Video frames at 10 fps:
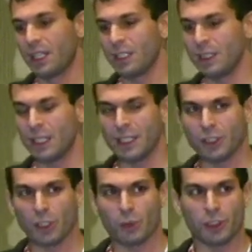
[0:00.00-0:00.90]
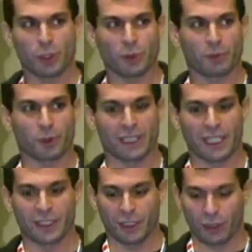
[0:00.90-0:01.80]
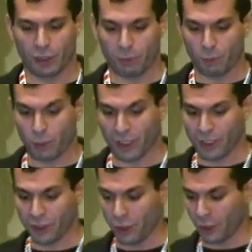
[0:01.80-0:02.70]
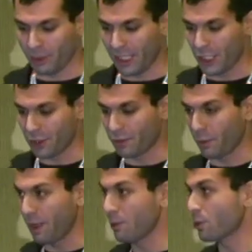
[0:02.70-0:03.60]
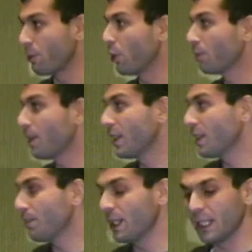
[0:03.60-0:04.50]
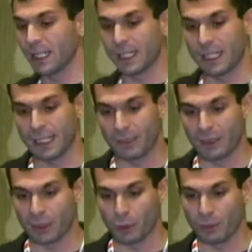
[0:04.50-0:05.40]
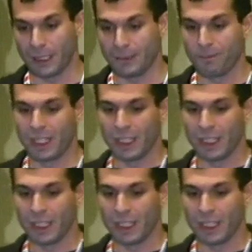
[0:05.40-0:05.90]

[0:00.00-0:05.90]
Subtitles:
And in terms of protecting your application from maybe remote man-in-the-middling, it would be,